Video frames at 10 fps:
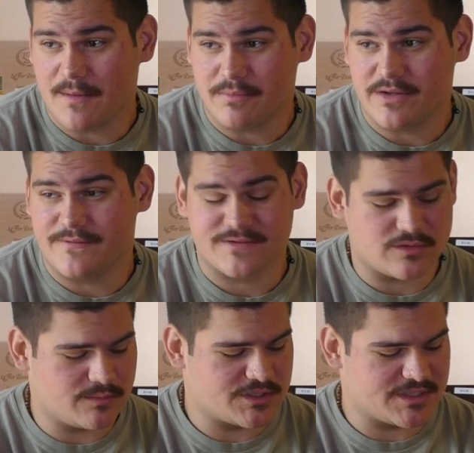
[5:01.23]
I believe
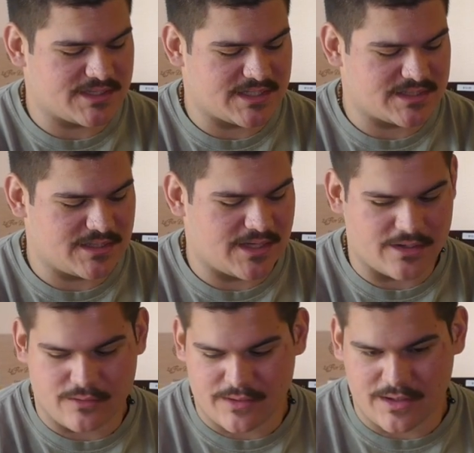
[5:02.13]
so much in Tesla. I
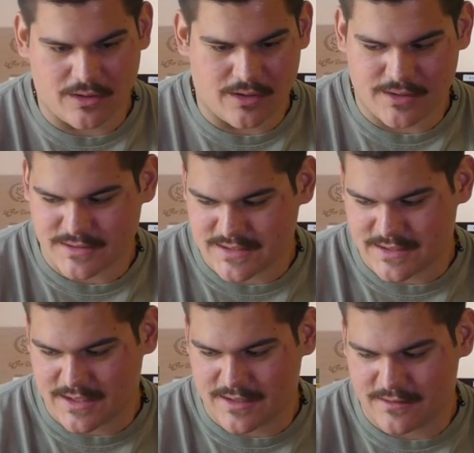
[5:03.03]
know Elon is going
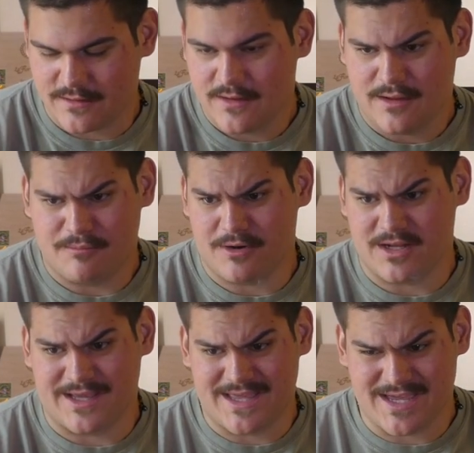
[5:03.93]
to get
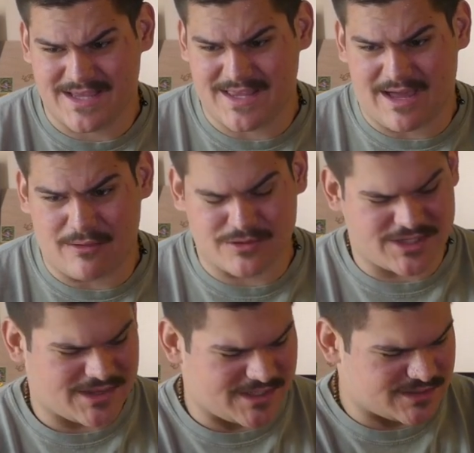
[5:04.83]
apparently kicked out, which
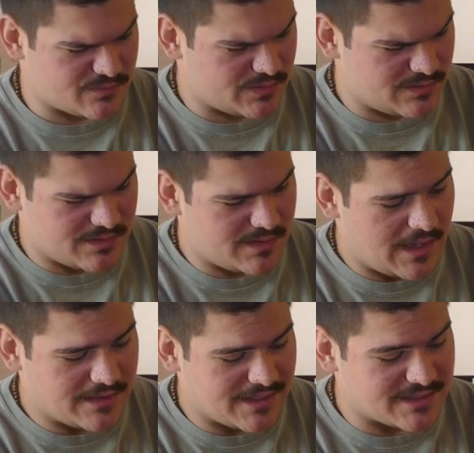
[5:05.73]
I think is
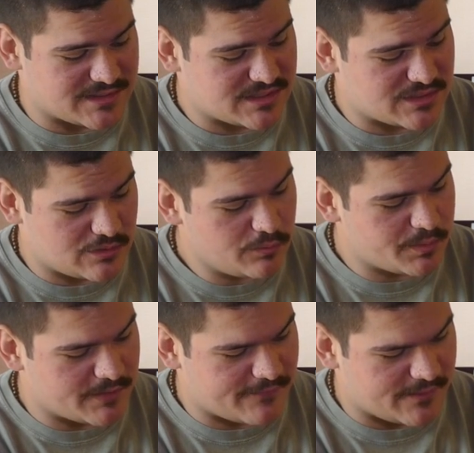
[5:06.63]
I think it's
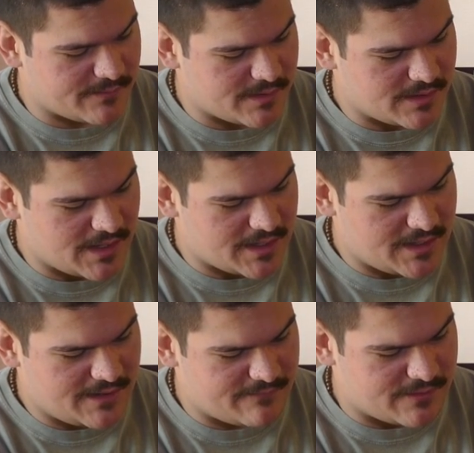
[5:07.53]
stupid for him to,
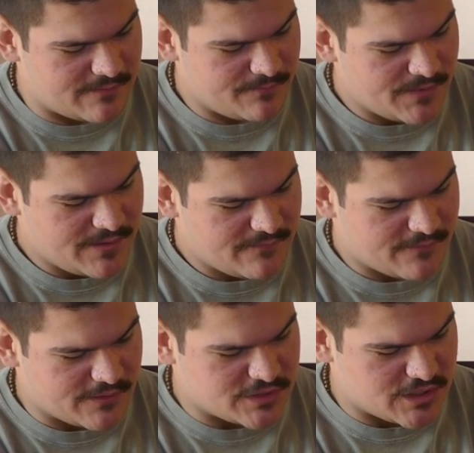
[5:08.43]
even
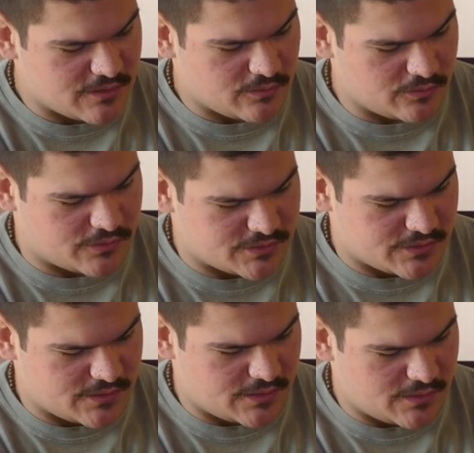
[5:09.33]
for the shareholders or
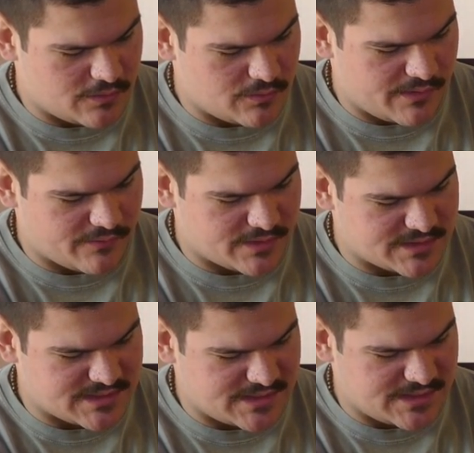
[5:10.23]
the, whoever it
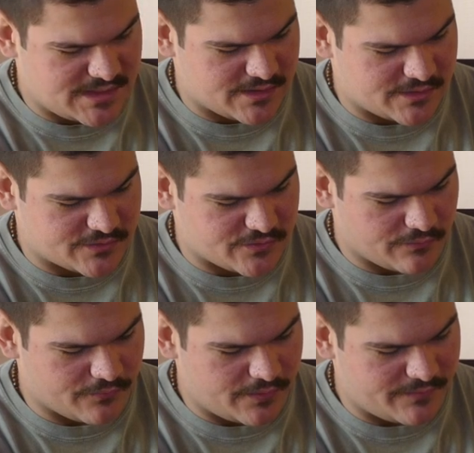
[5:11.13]
is in control,
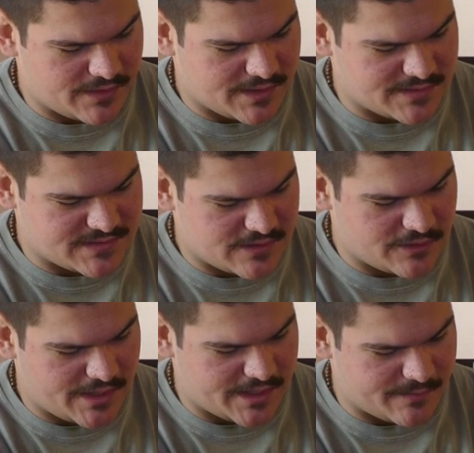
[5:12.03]
for even to consider
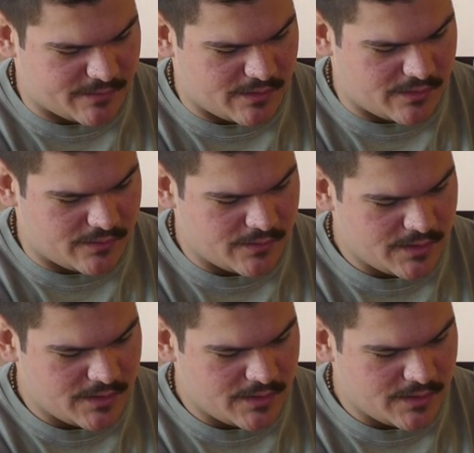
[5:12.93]
letting him go.